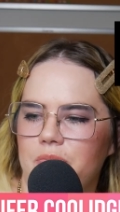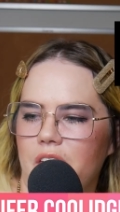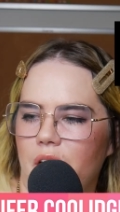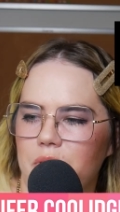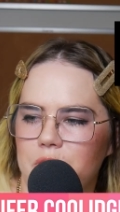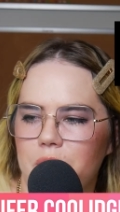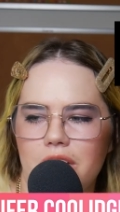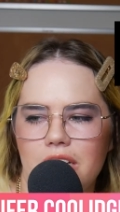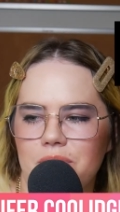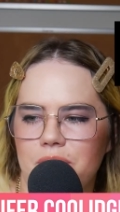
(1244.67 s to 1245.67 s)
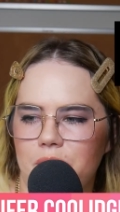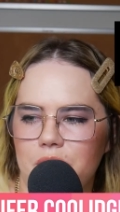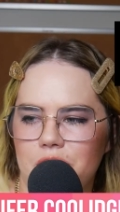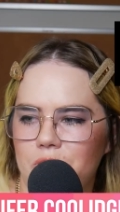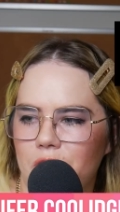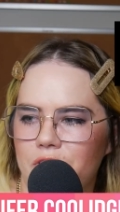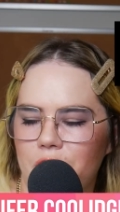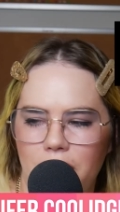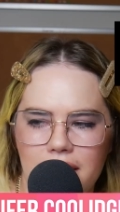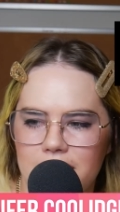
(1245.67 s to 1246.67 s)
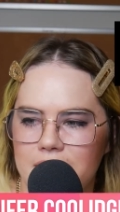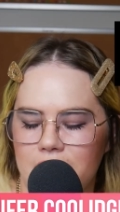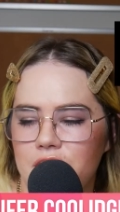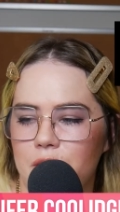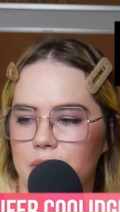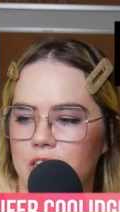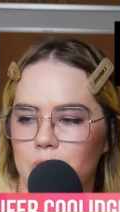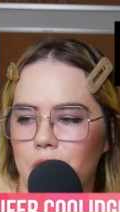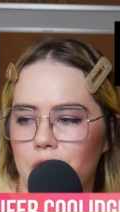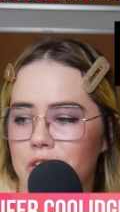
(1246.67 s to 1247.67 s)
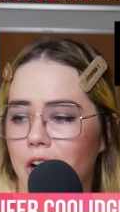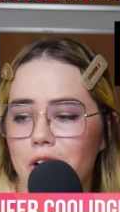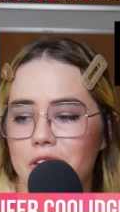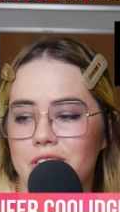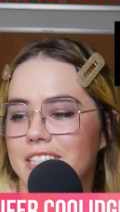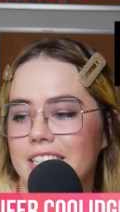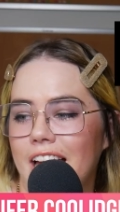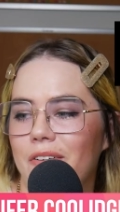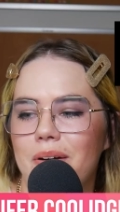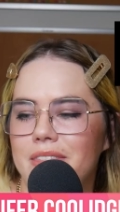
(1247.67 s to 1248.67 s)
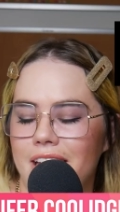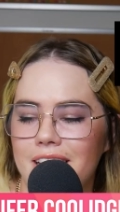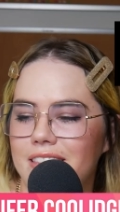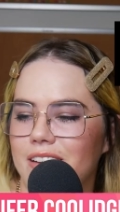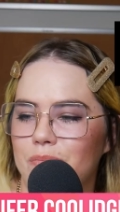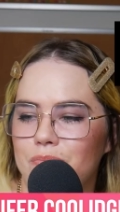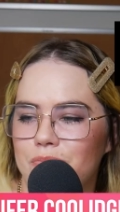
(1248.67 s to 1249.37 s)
you know, it's really was sort of a great decision because when you're younger, you just get away with anything.